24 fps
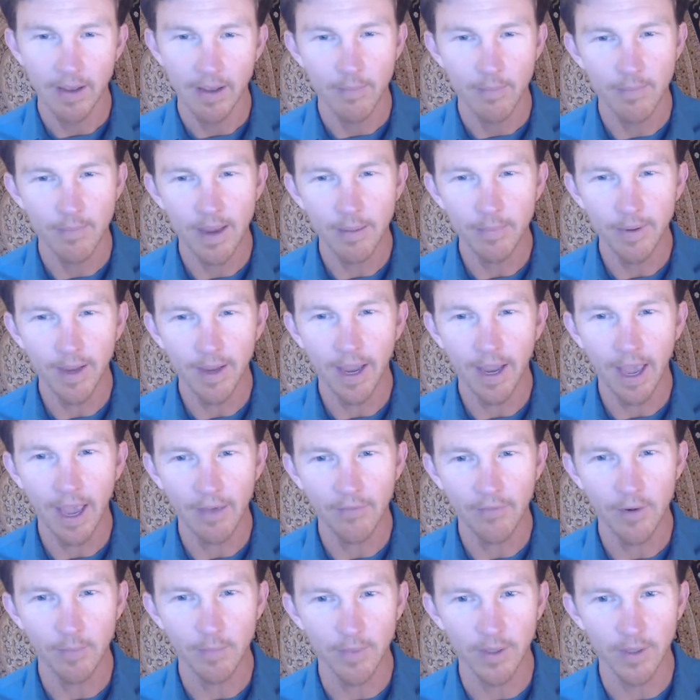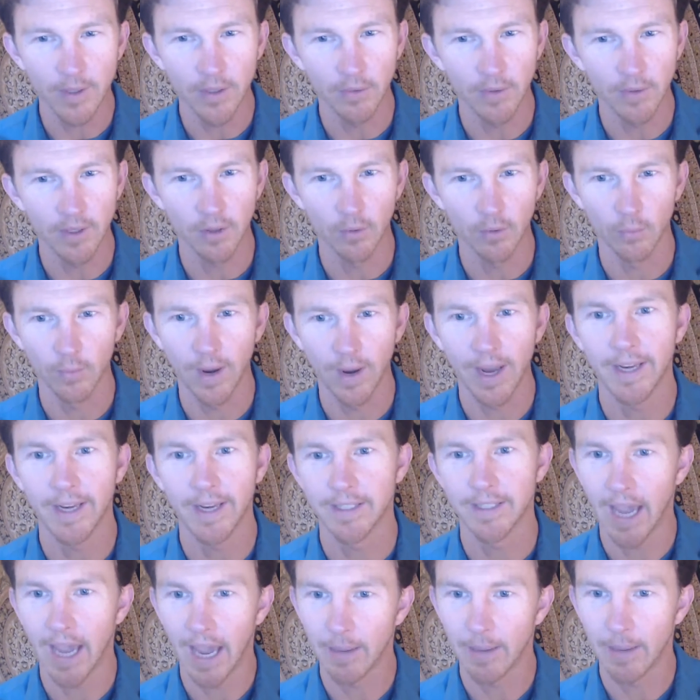maybe I haven't been doing the right
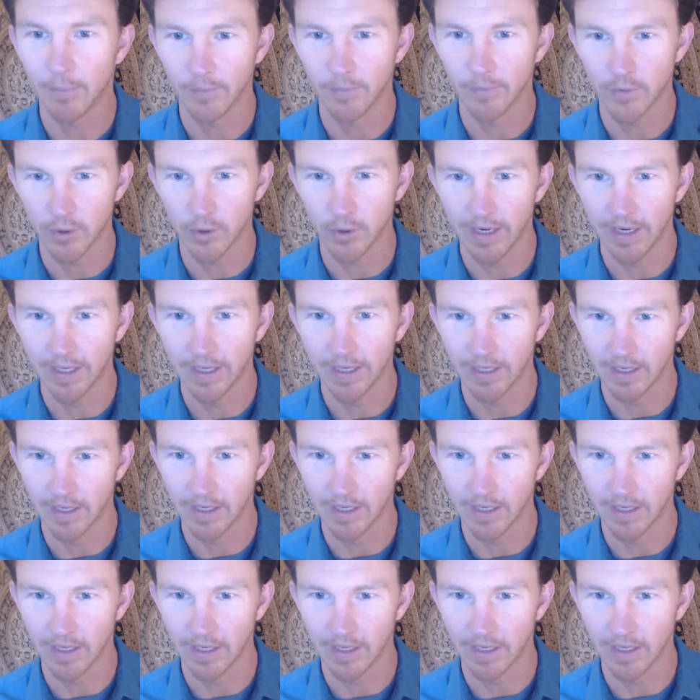type of training